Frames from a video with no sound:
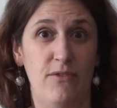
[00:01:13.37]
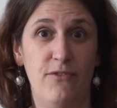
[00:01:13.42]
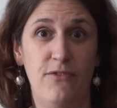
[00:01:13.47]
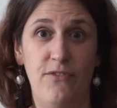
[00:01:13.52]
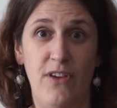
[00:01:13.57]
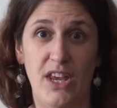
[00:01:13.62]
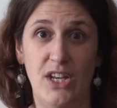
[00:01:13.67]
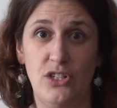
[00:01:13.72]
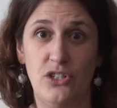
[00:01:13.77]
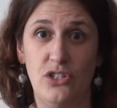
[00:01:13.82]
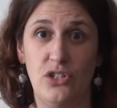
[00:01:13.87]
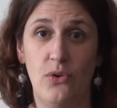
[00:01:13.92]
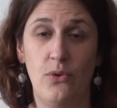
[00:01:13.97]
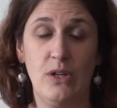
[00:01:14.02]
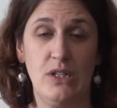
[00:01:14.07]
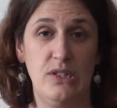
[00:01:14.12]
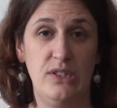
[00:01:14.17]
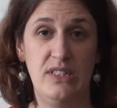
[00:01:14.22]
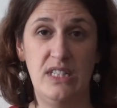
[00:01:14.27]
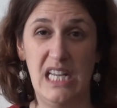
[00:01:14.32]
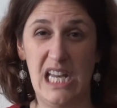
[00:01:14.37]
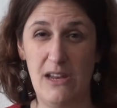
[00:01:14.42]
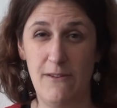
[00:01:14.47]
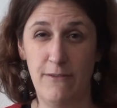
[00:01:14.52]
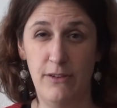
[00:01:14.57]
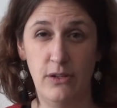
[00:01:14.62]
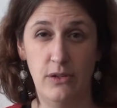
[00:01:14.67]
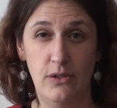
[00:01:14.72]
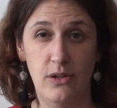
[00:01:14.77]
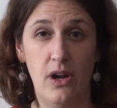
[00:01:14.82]
fish, or
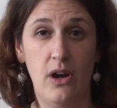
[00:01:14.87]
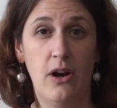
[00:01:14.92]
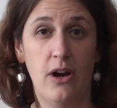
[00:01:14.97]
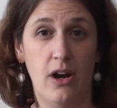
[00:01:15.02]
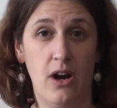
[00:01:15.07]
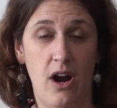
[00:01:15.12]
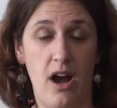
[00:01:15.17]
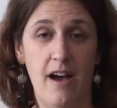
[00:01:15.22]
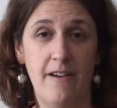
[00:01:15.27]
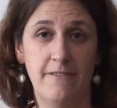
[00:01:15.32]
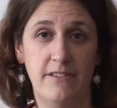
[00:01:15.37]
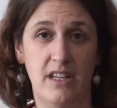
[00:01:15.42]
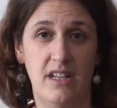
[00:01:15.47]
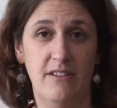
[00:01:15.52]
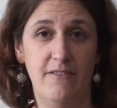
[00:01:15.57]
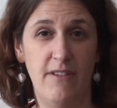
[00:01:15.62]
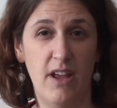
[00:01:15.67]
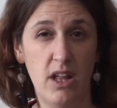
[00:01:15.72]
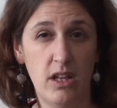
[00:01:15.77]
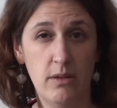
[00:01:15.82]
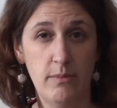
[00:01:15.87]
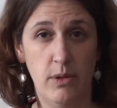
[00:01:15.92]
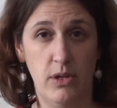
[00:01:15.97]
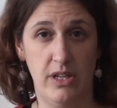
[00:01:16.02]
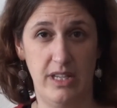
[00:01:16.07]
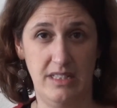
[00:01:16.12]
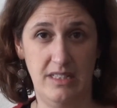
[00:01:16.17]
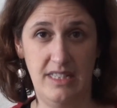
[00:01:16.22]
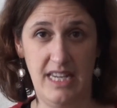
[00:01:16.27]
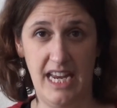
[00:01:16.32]
seafood are often available
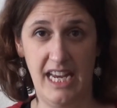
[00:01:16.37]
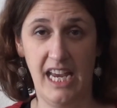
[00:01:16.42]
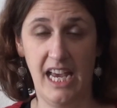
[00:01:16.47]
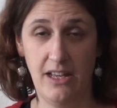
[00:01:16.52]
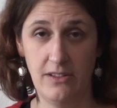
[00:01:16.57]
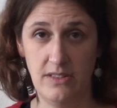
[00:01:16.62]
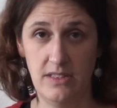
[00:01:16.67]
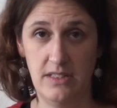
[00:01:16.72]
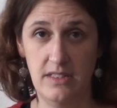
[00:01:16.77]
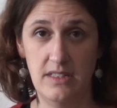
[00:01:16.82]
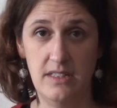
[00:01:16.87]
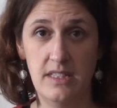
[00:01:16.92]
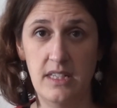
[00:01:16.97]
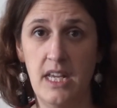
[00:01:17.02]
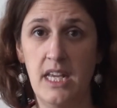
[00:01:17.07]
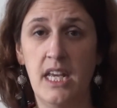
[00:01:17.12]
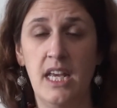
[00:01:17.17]
at steakhouses.